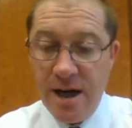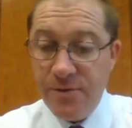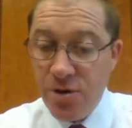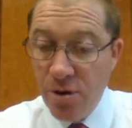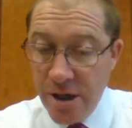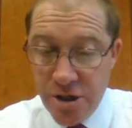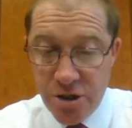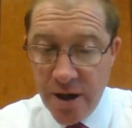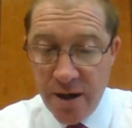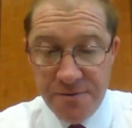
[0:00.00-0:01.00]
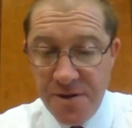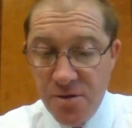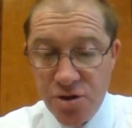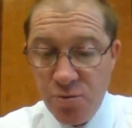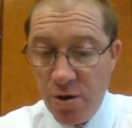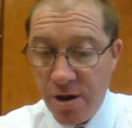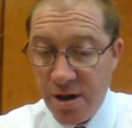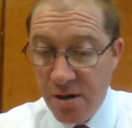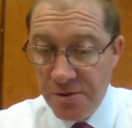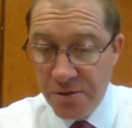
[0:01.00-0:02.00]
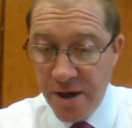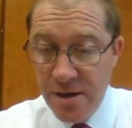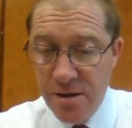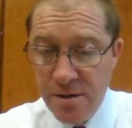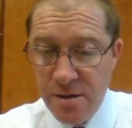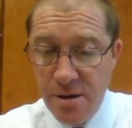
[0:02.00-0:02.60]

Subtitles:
I haven't gone into how it feels to want a girlfriend